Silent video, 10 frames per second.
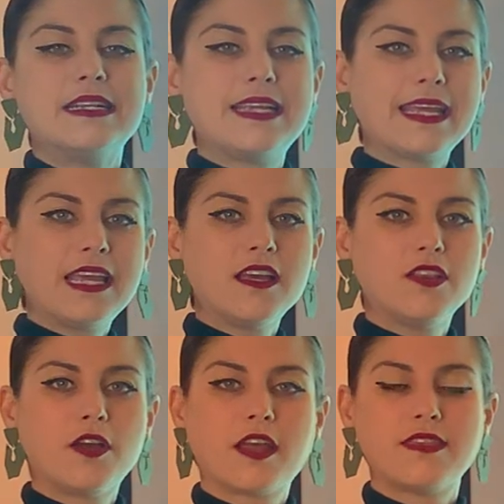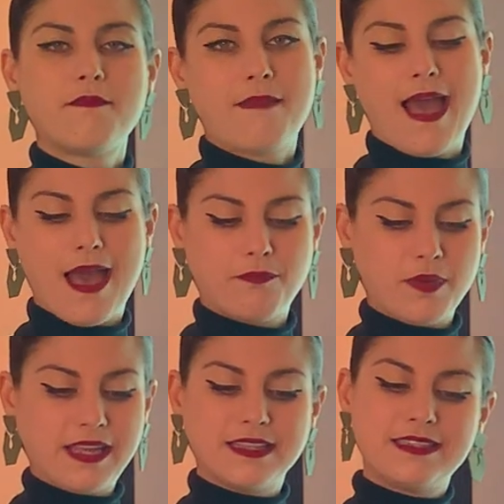Taking a look at the map,
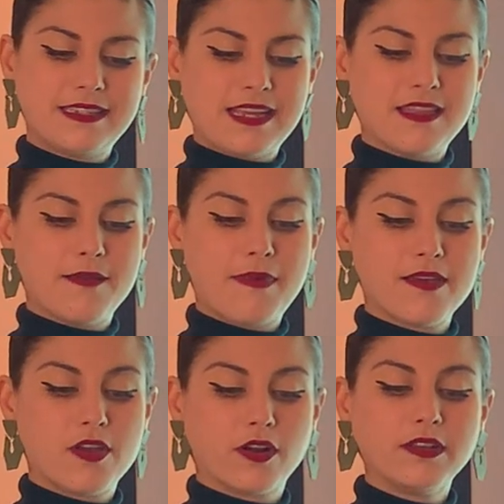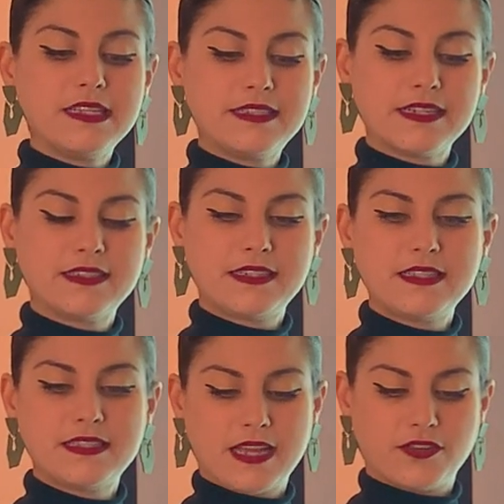we can see that by the early
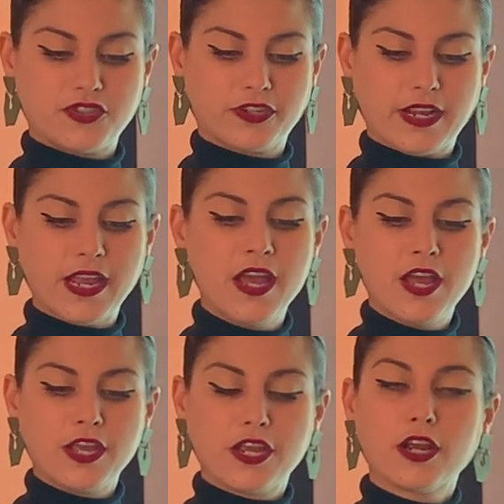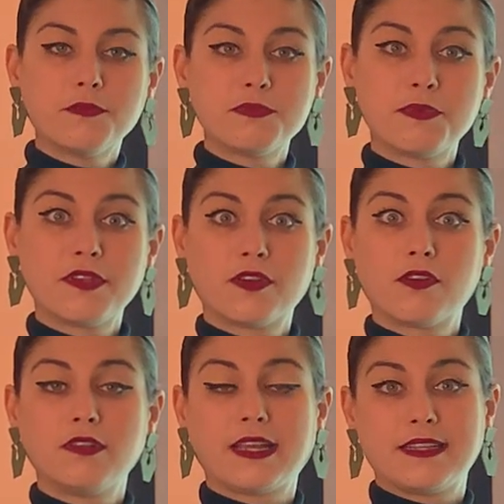16th century, Europe's
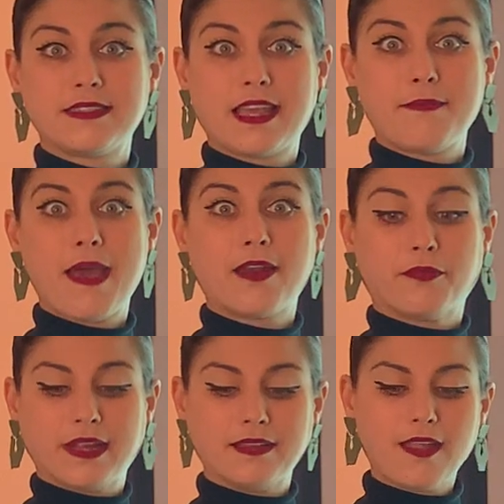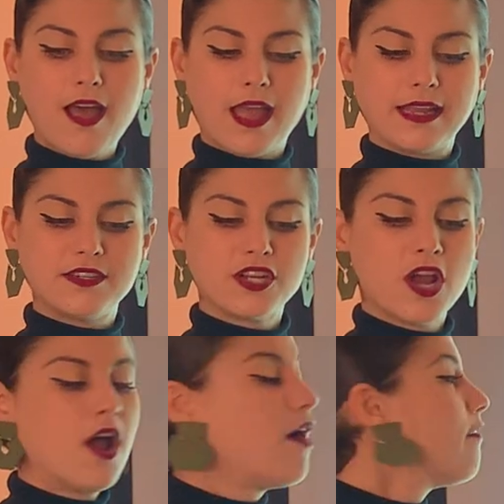political landscape had realigned.
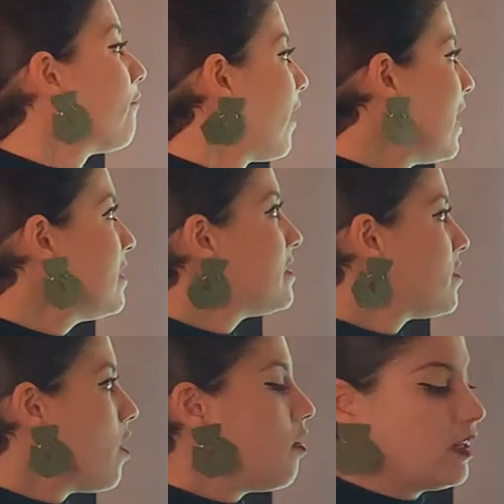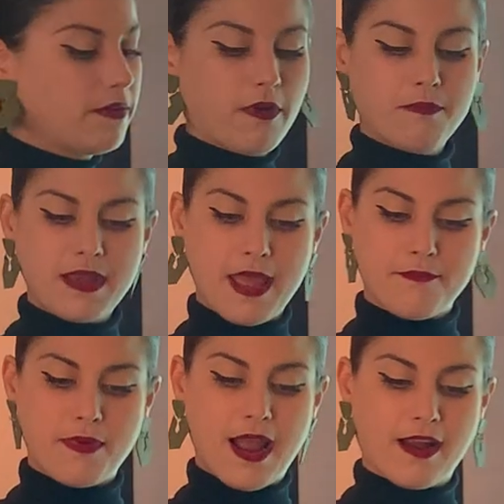France and the Holy Roman
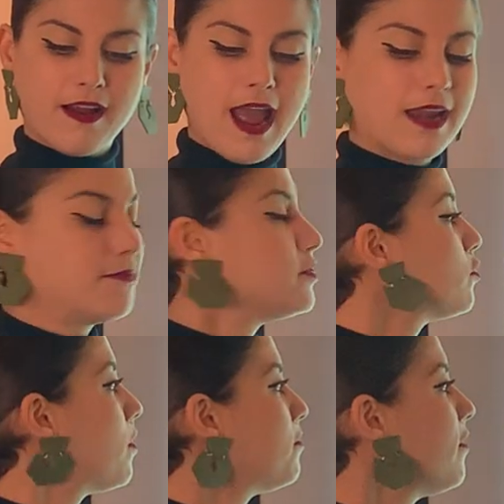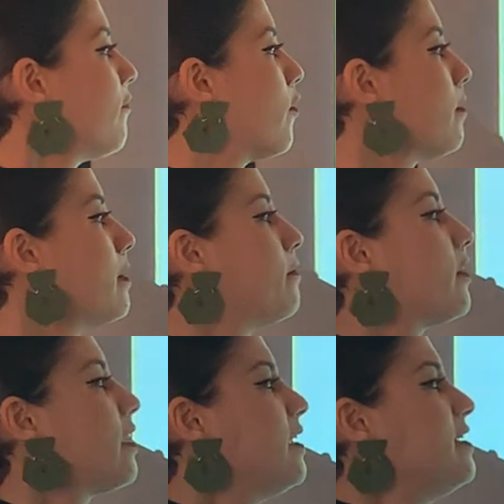Empire had absorbed the former
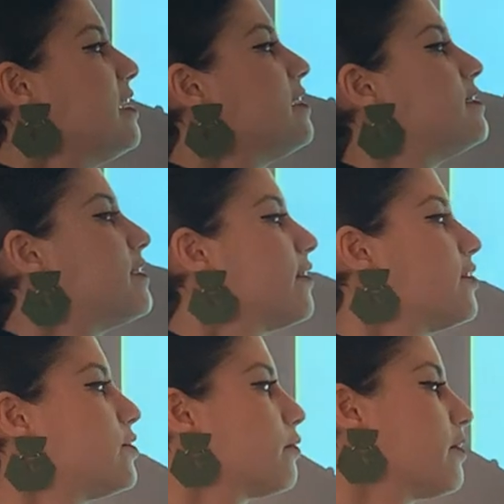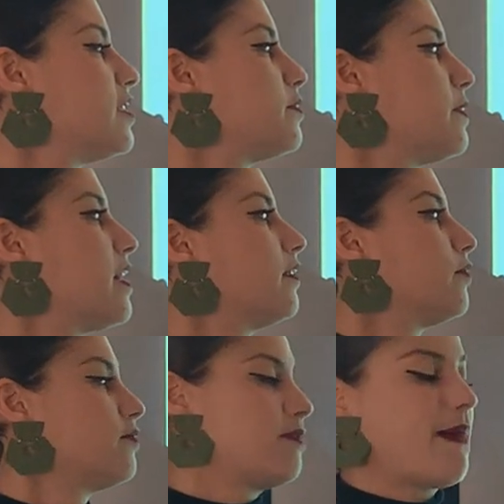Burgundian territories we had
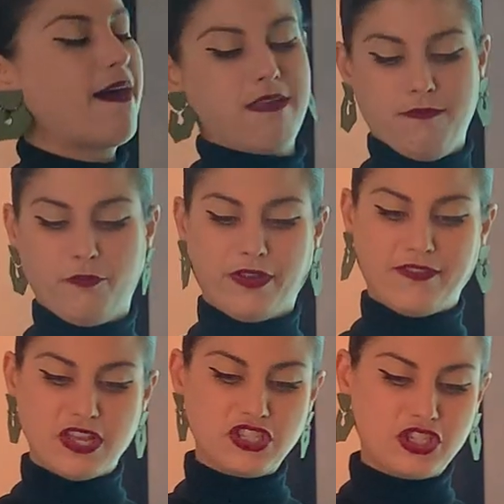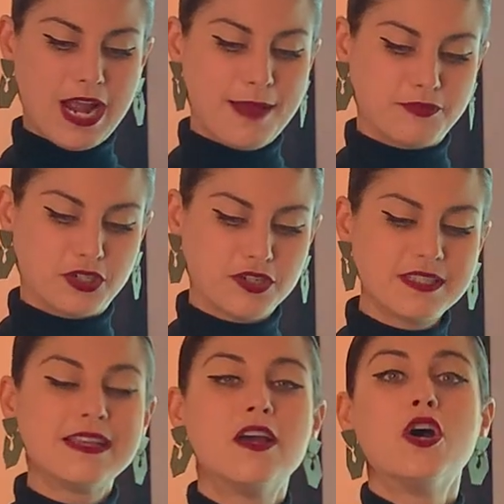learned about in previous chapters,
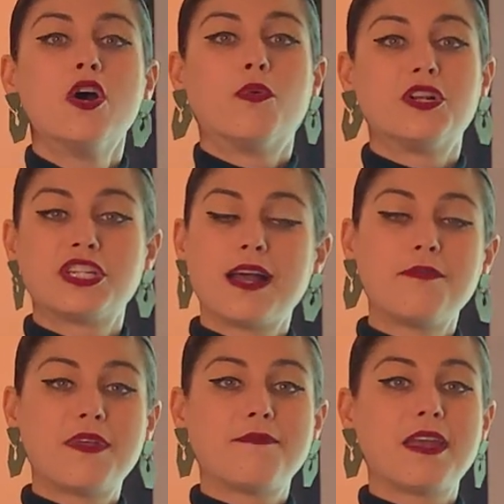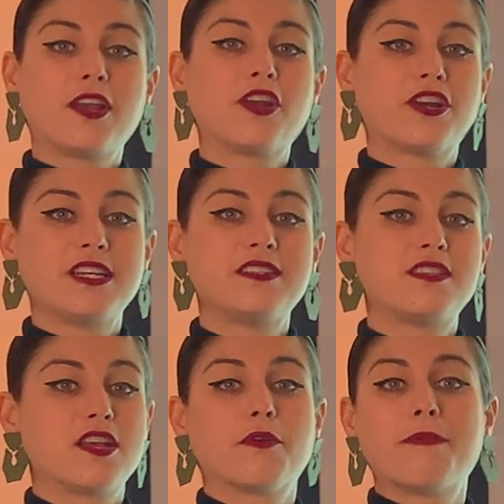which helped them increase
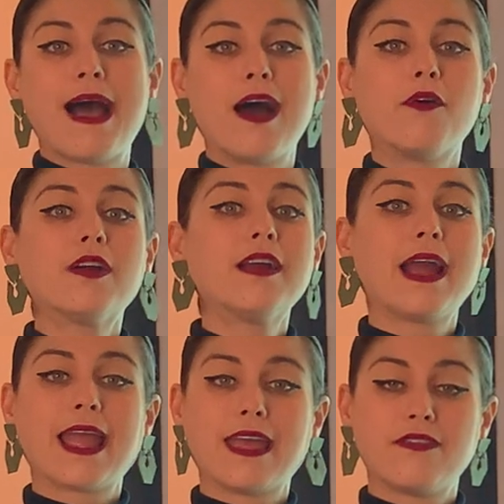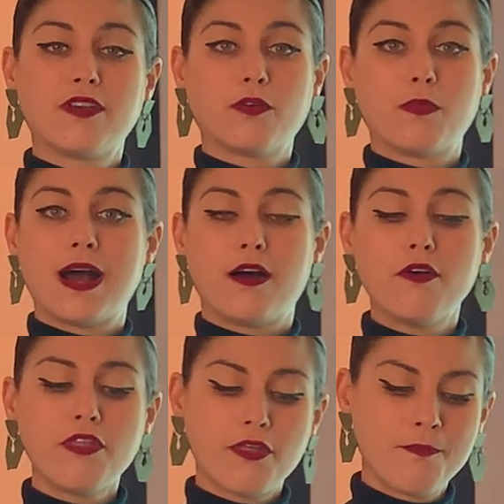their power and their wealth.